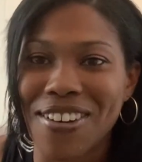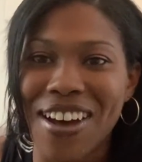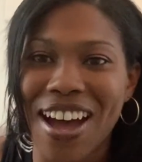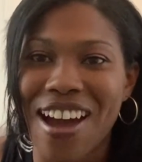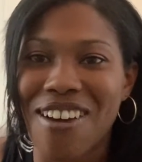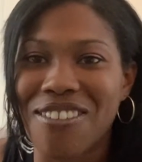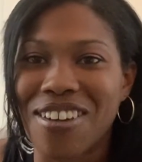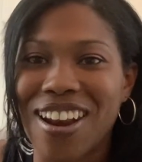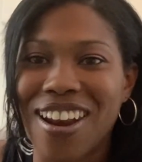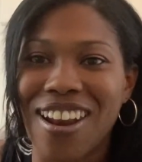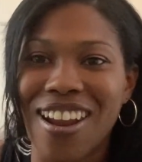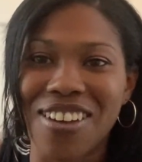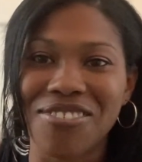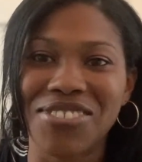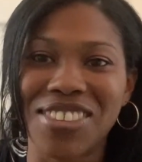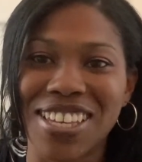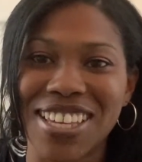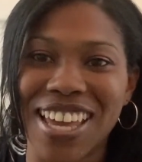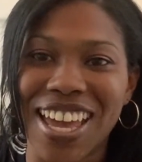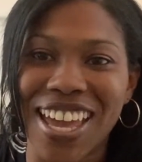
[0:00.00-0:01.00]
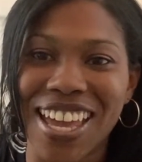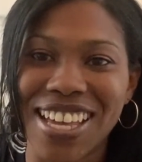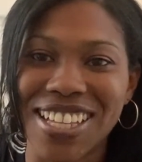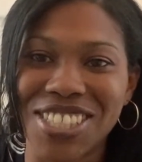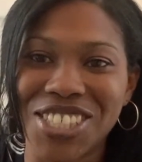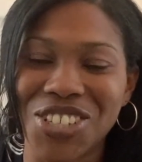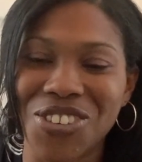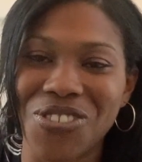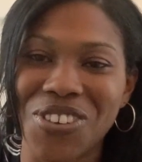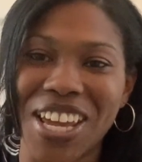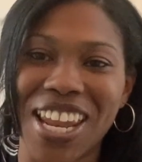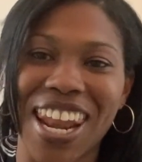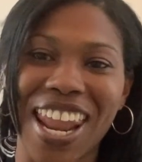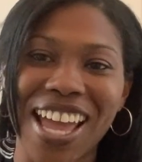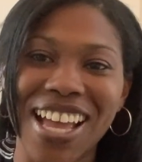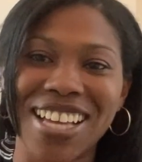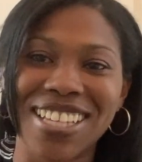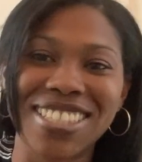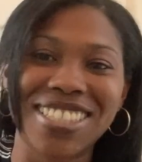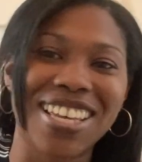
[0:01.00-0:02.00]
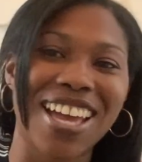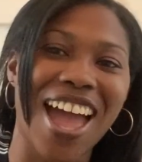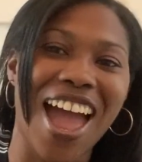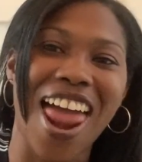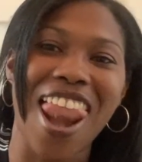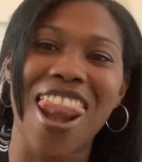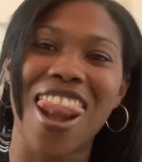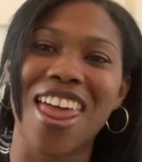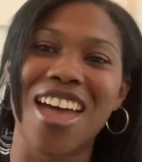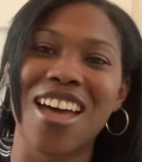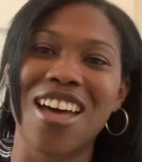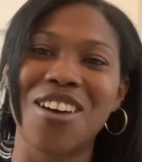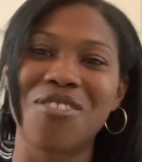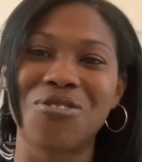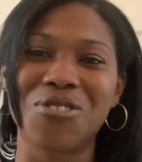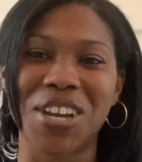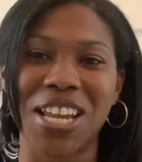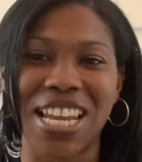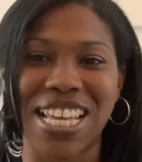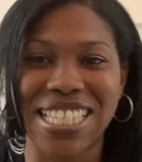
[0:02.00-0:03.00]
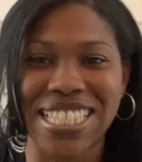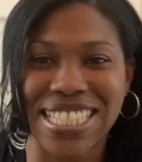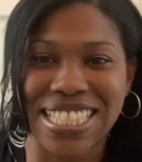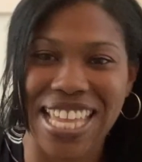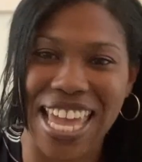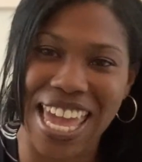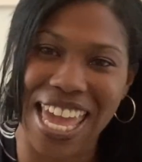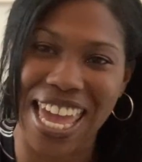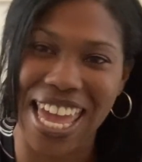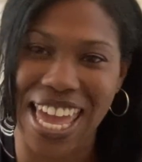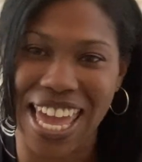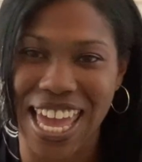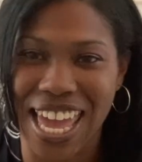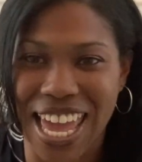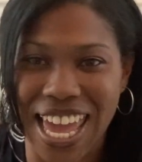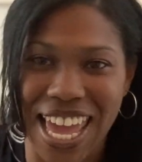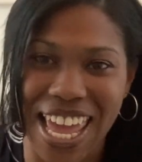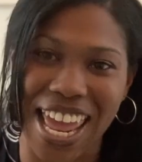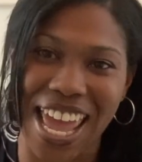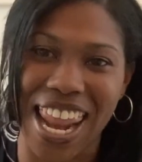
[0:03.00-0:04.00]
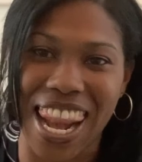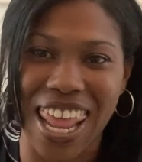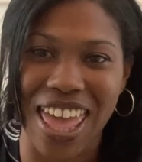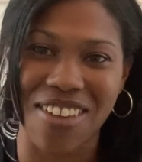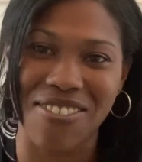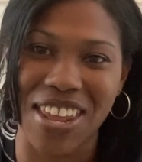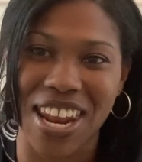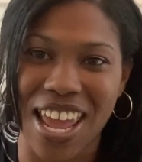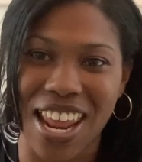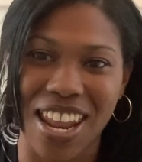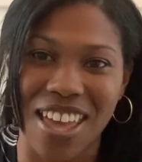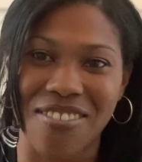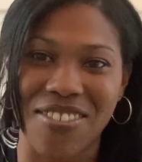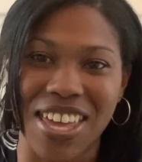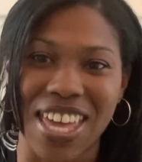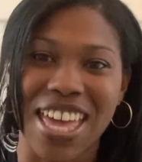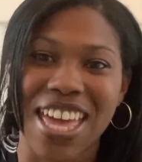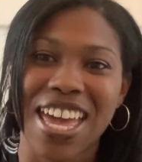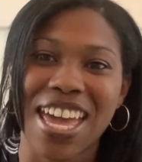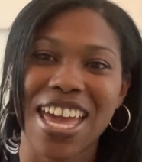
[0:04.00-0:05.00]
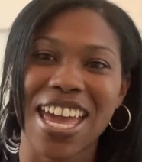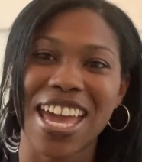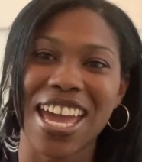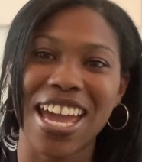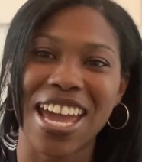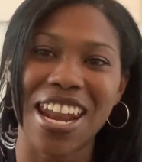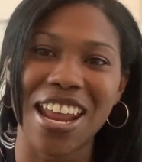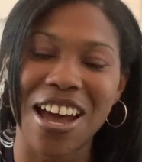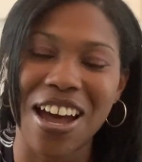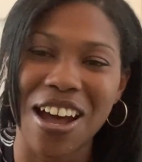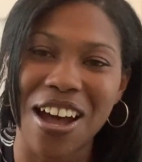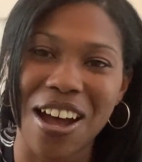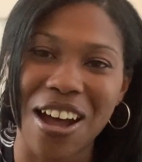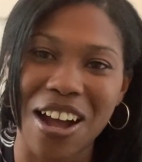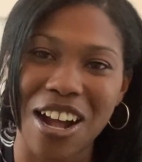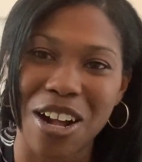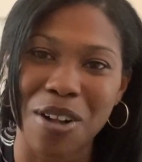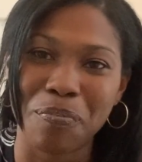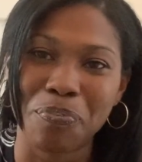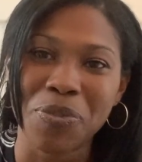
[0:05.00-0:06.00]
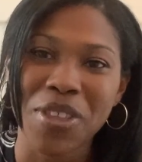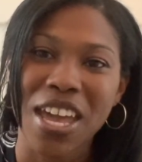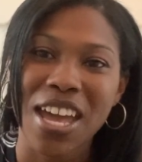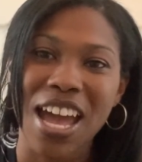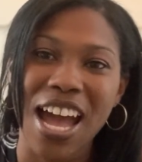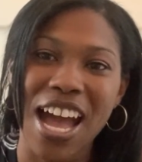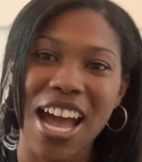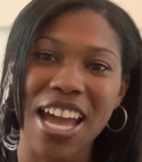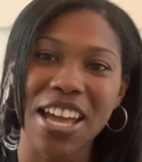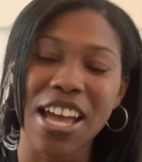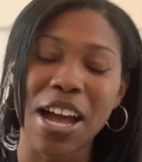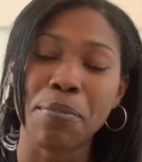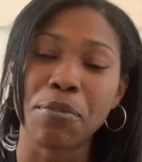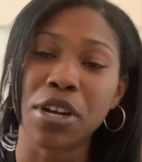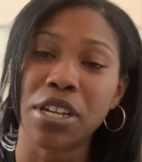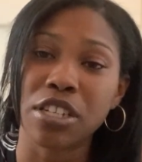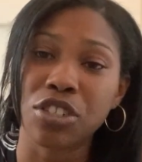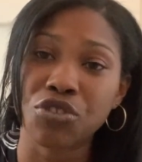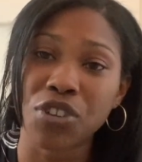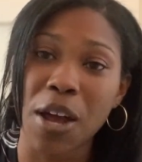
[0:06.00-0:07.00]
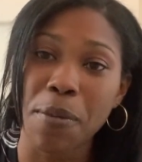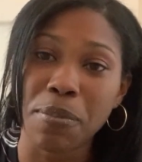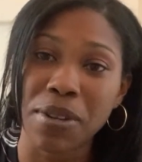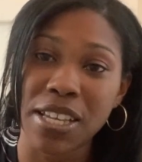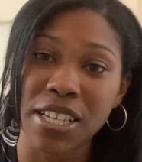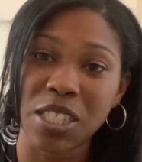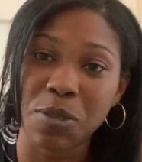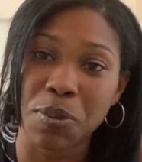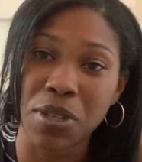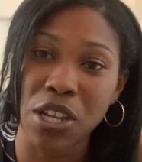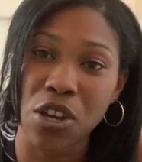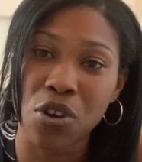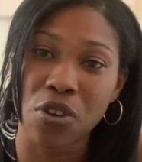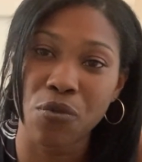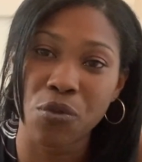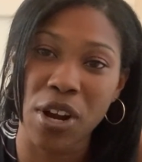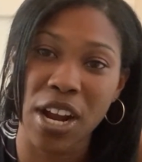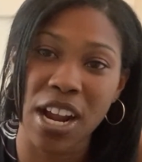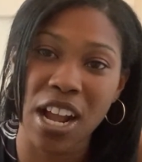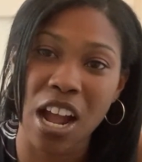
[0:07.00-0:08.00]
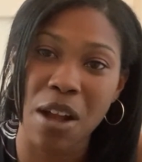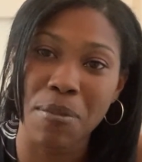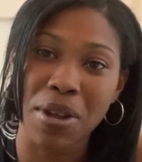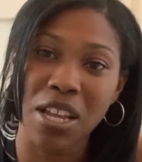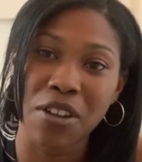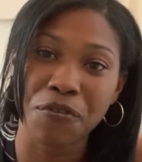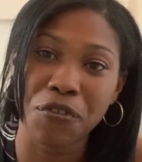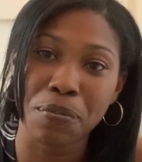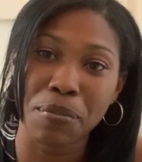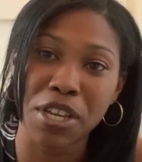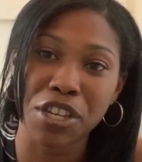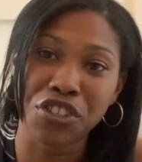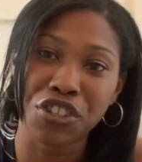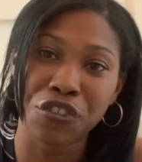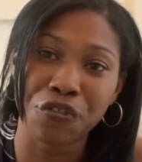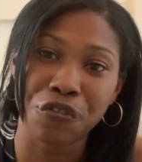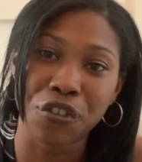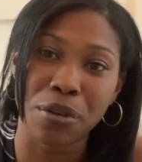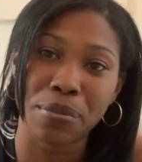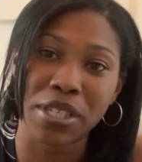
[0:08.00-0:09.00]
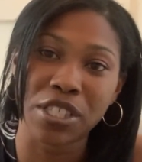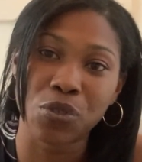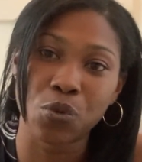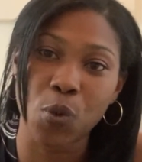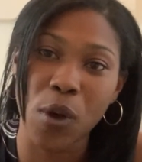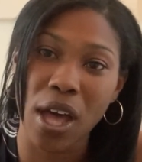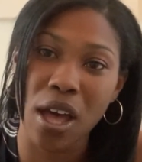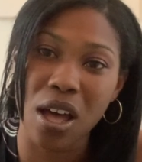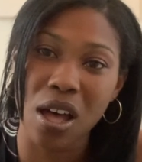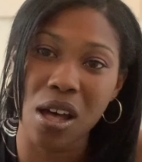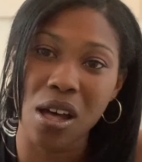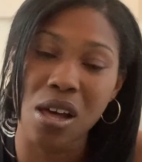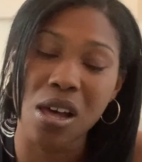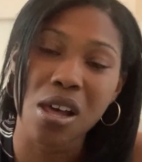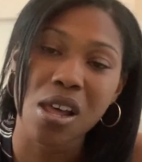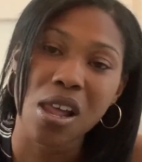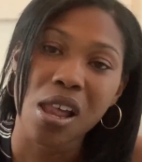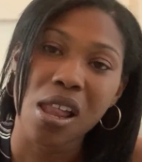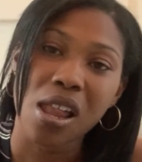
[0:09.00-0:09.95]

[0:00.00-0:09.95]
I would love to get into it. Like I said, I love real estate. I love it. And I'm going to drop links below of where I got my information from as well.